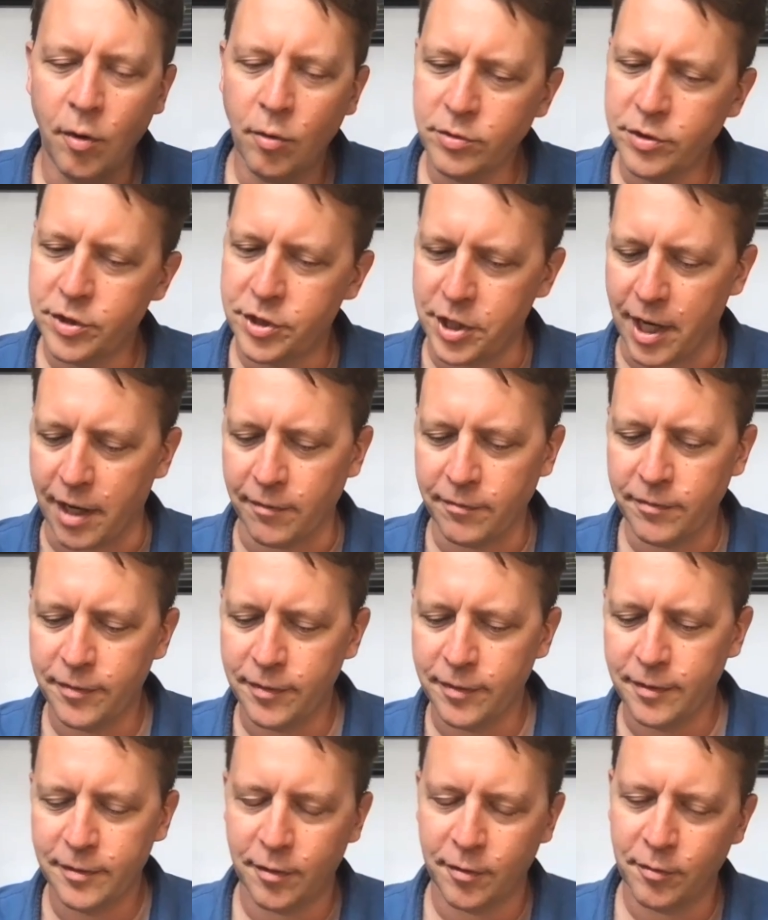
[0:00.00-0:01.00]

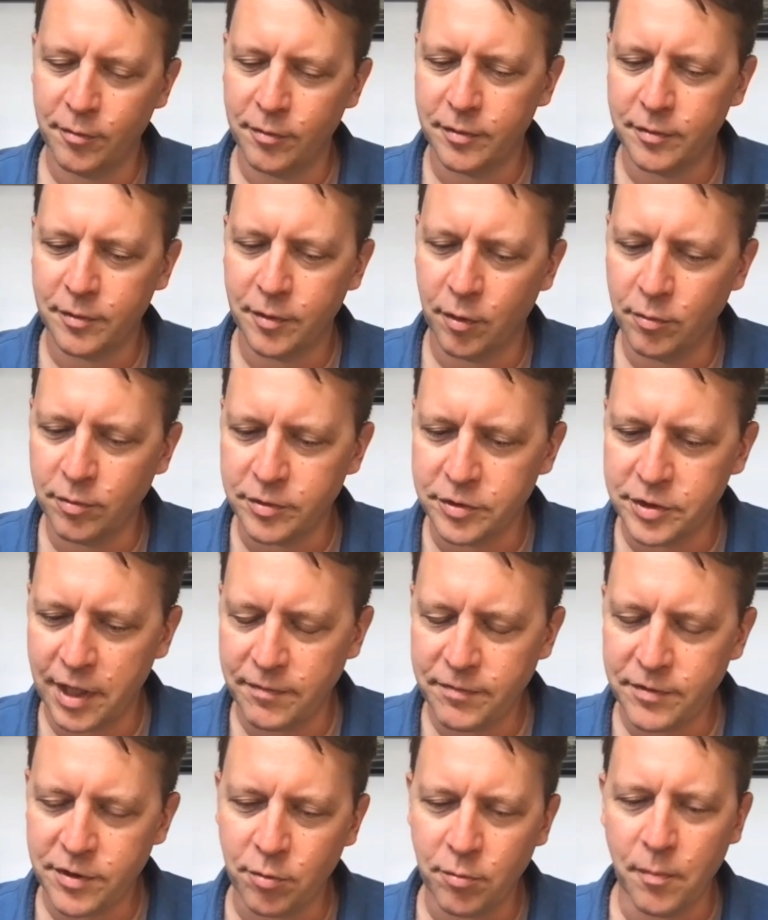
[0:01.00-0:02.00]
Jeff's
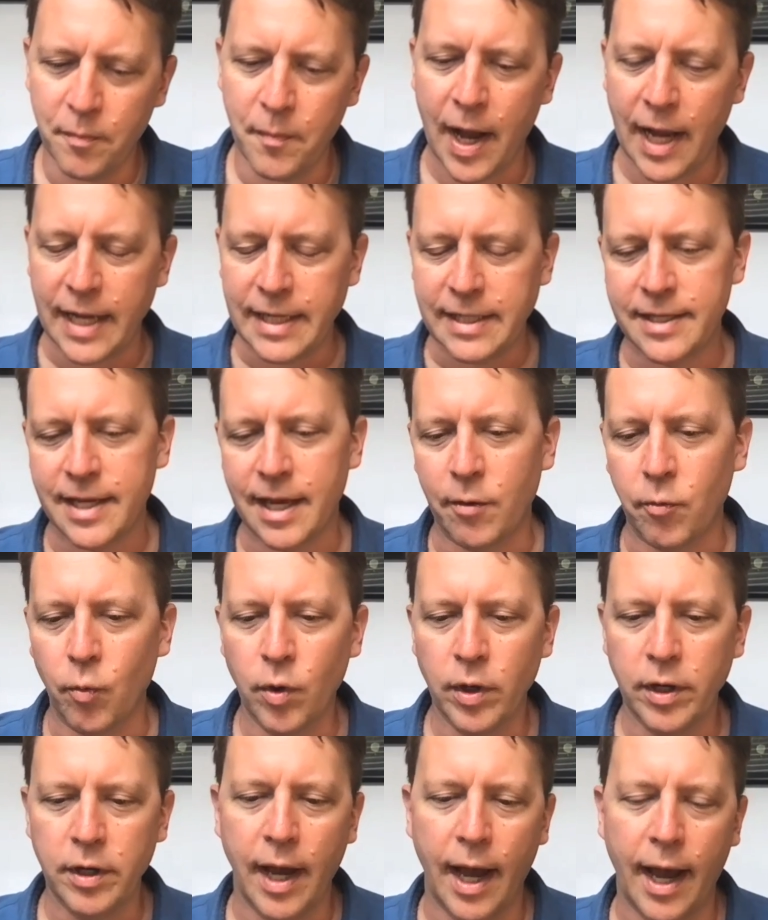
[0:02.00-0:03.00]
old mindset
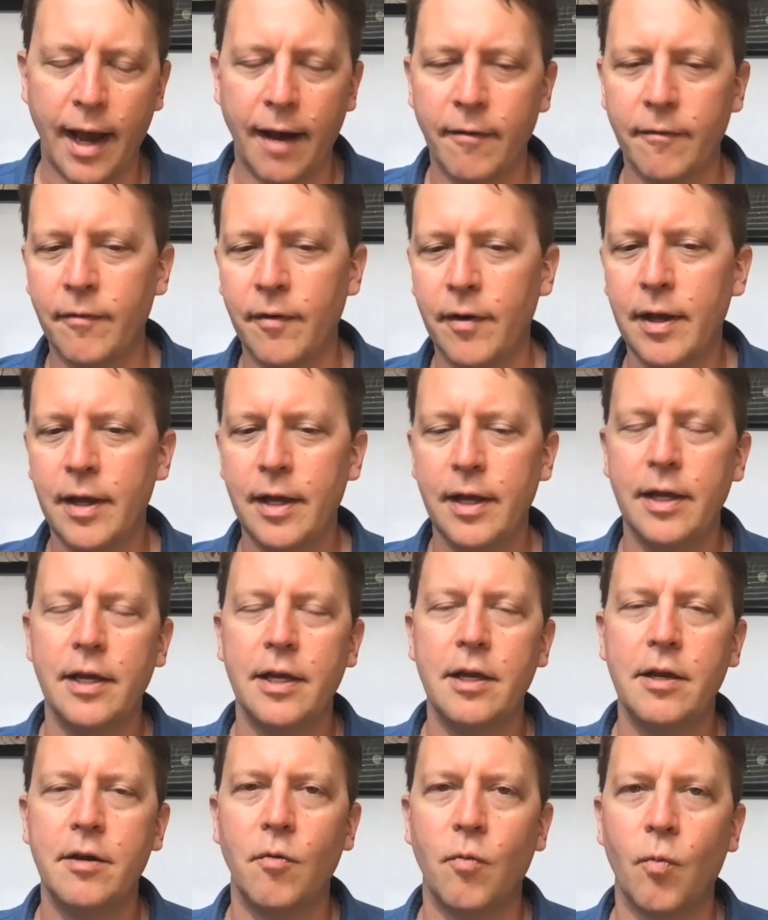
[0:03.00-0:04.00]
would have
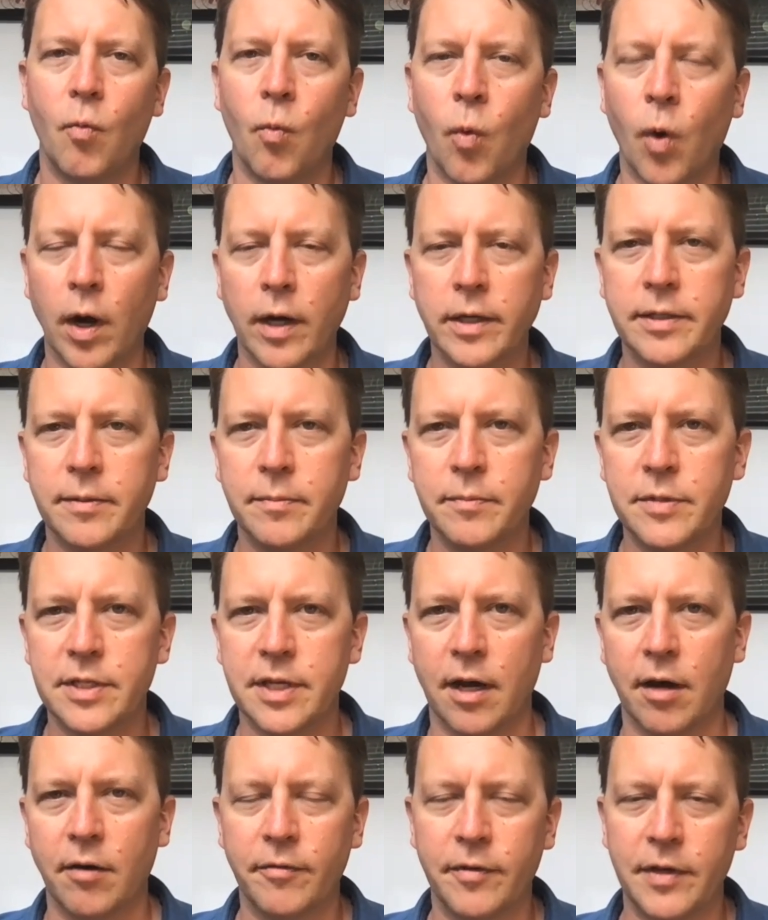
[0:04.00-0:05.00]
worked
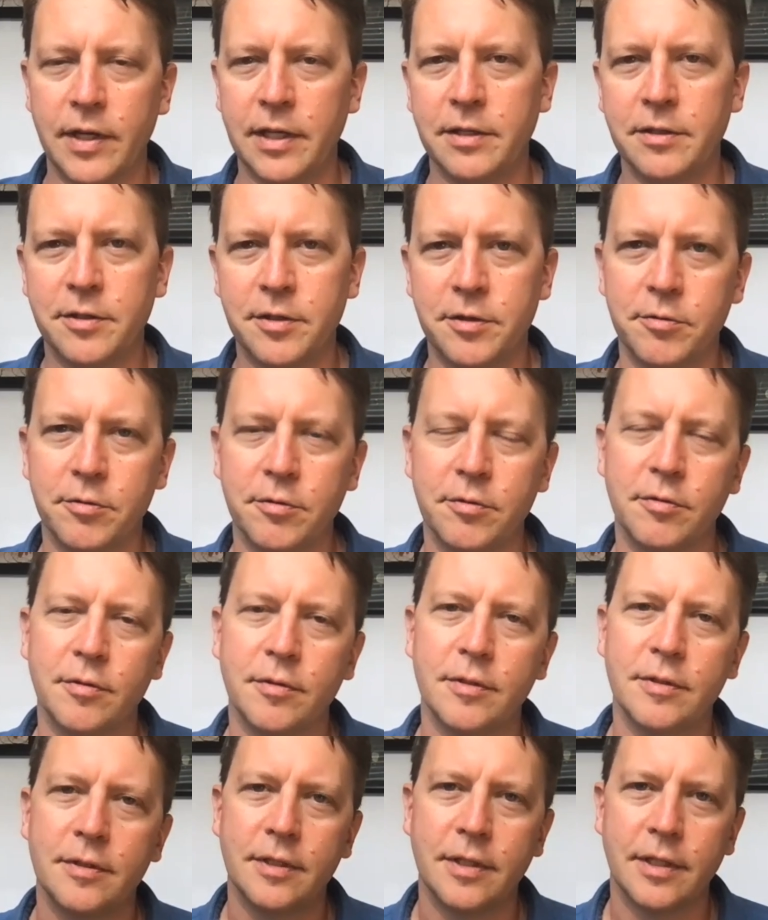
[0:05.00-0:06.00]
himself into,
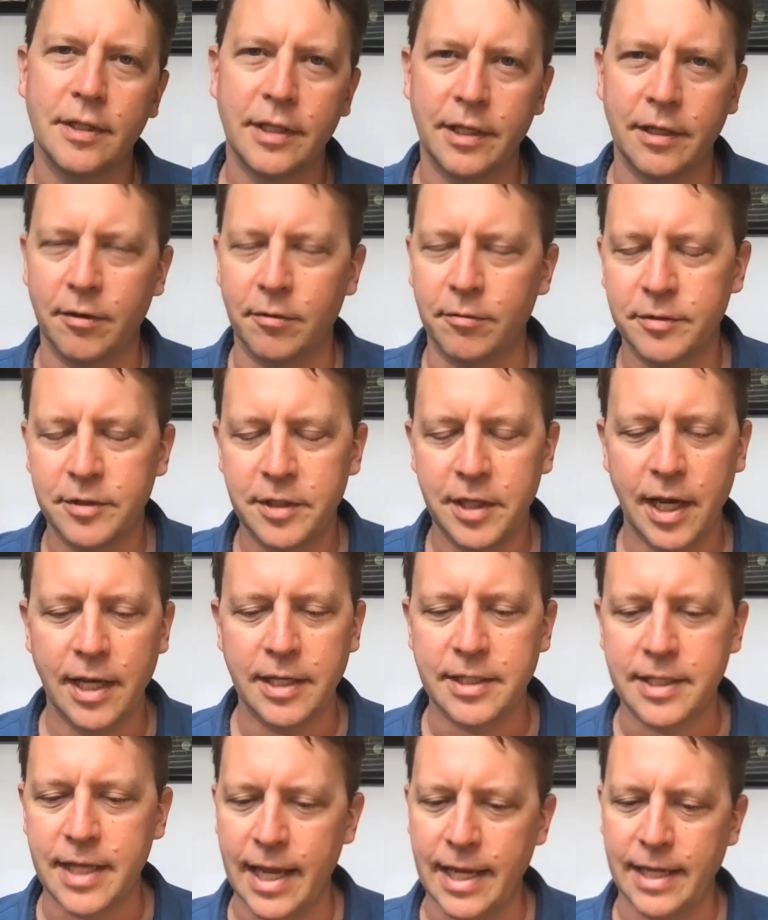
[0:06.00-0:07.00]

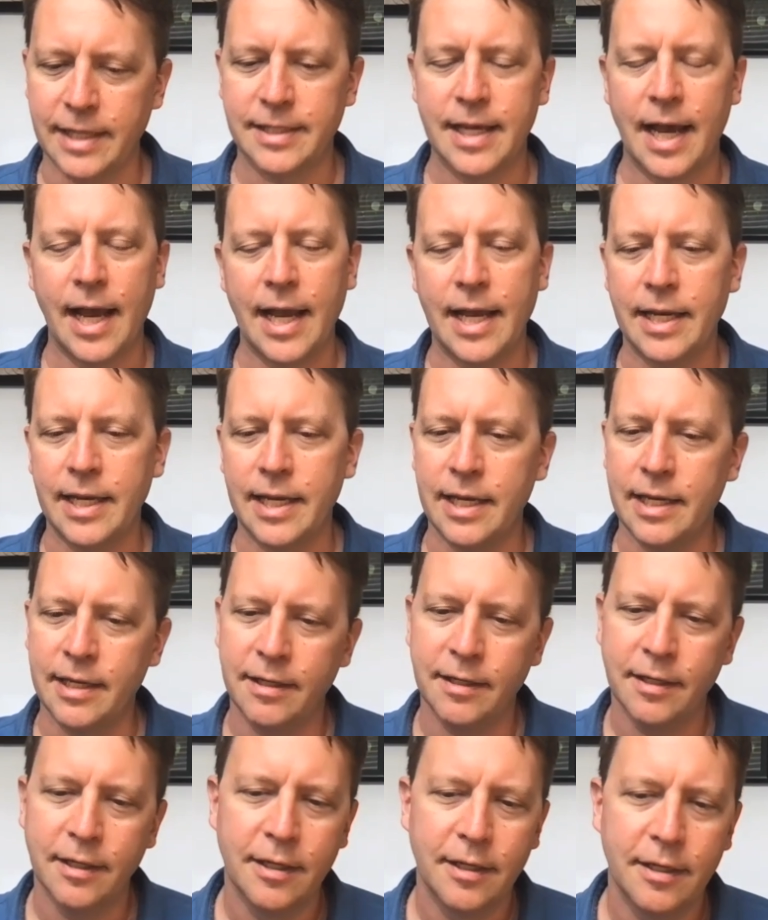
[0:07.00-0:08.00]
just
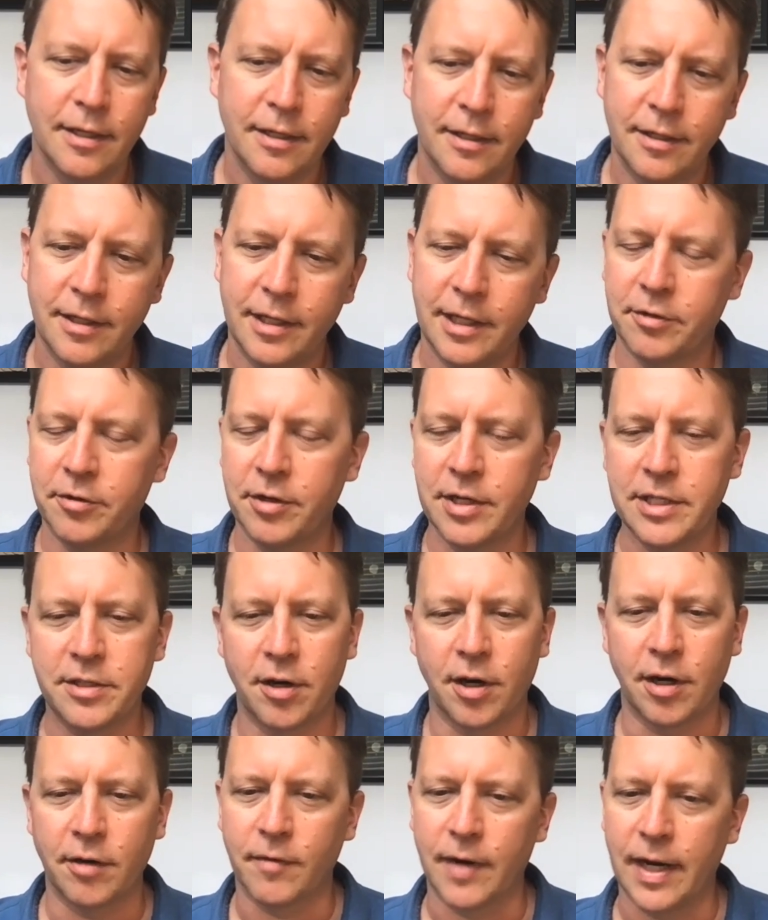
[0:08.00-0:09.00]
anxiety, increased
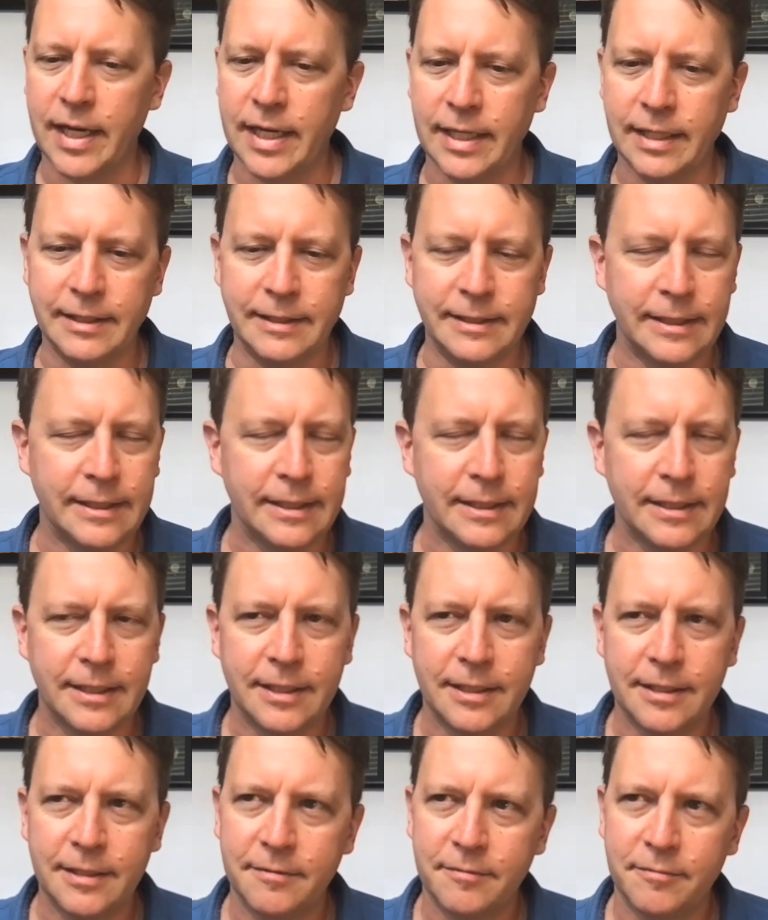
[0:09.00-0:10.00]
heart rate,
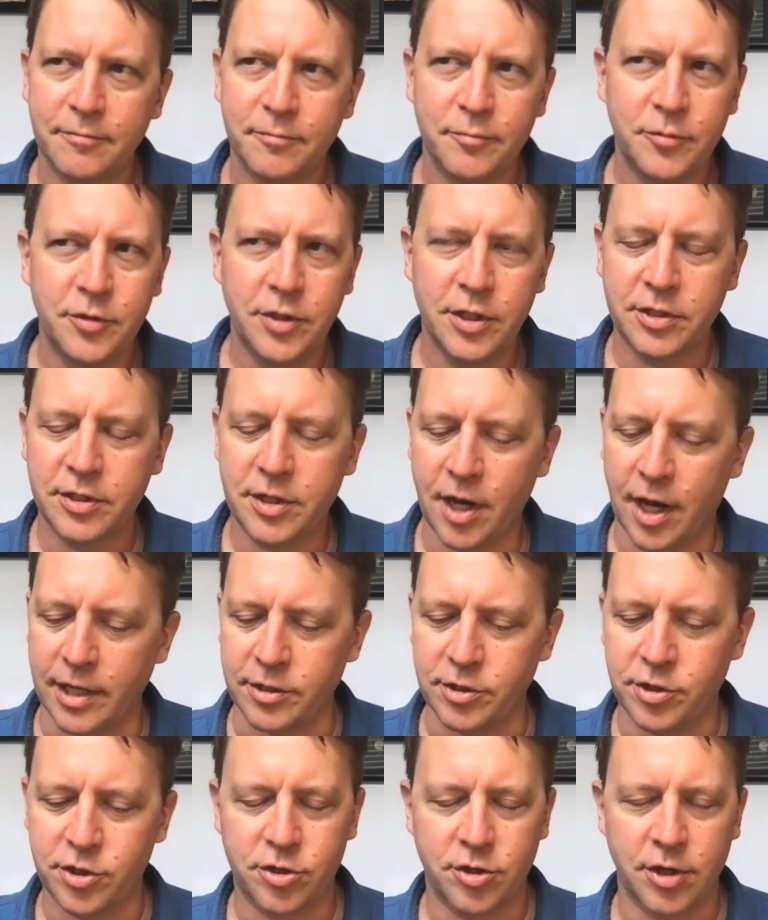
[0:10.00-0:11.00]
just
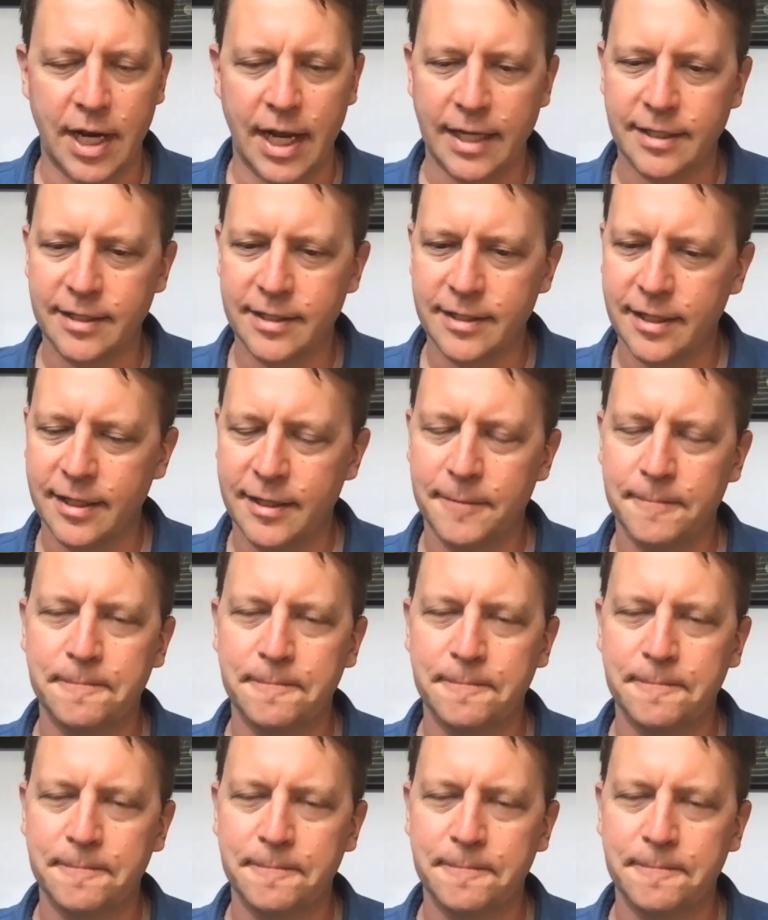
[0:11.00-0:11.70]
gotten stressed,